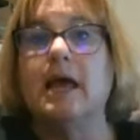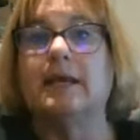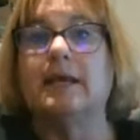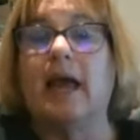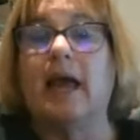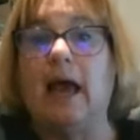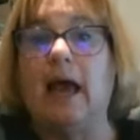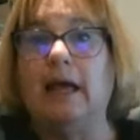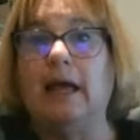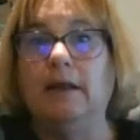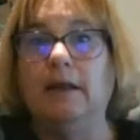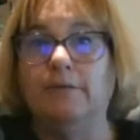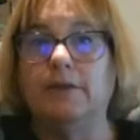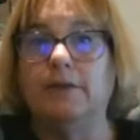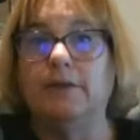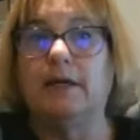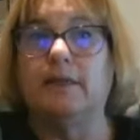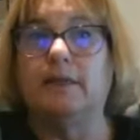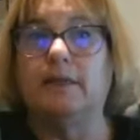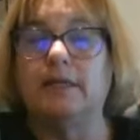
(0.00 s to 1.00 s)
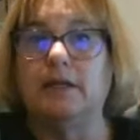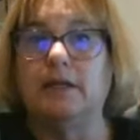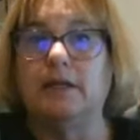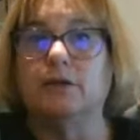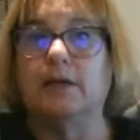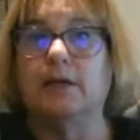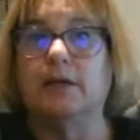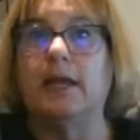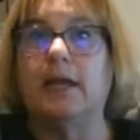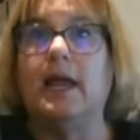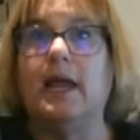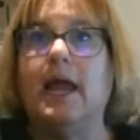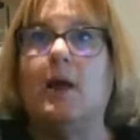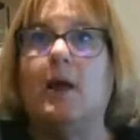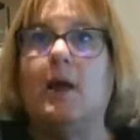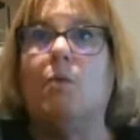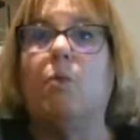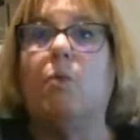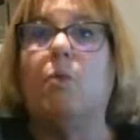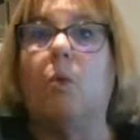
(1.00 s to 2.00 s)
Conflict theory
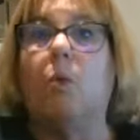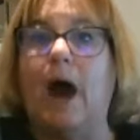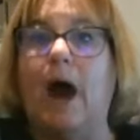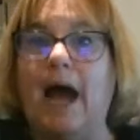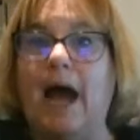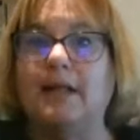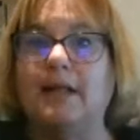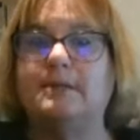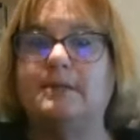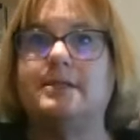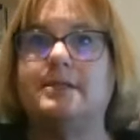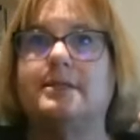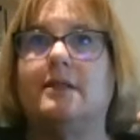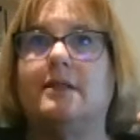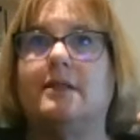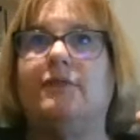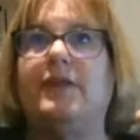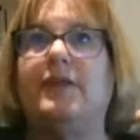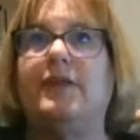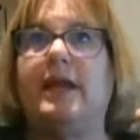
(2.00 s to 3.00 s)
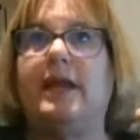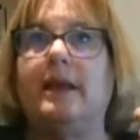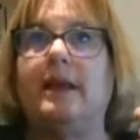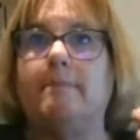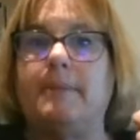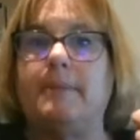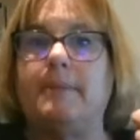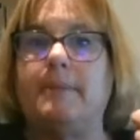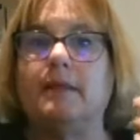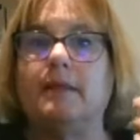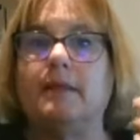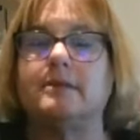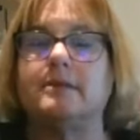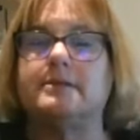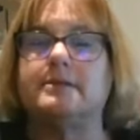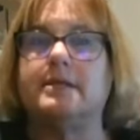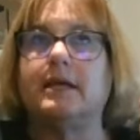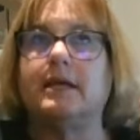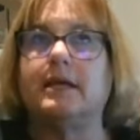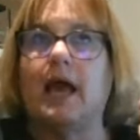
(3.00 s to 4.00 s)
wants the
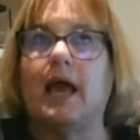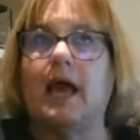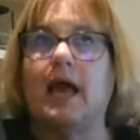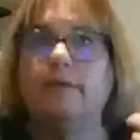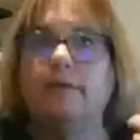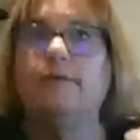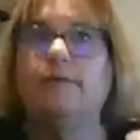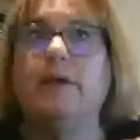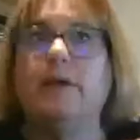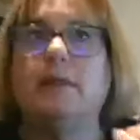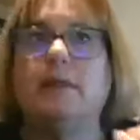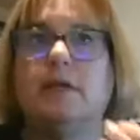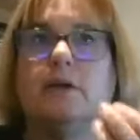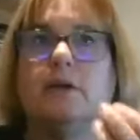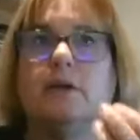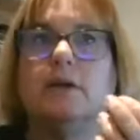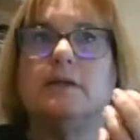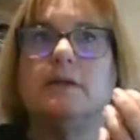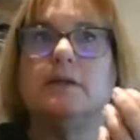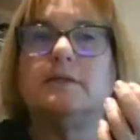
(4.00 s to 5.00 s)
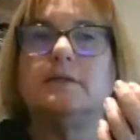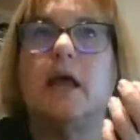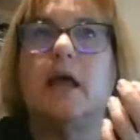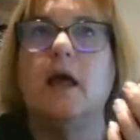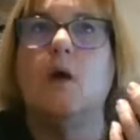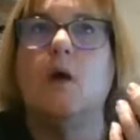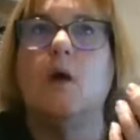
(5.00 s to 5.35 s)
imbalance. The conflict theorists